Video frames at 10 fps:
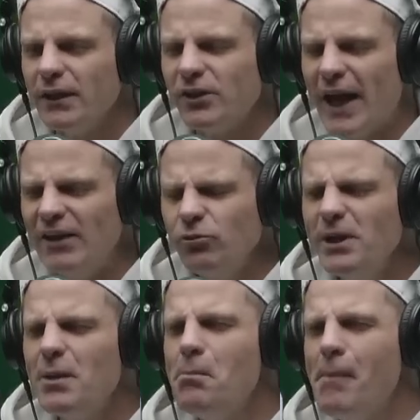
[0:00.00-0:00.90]
it hasn't
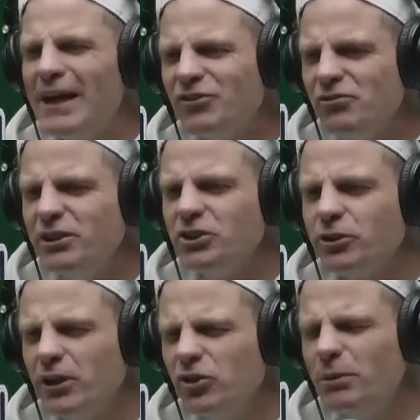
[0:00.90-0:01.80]
been a massive injury list.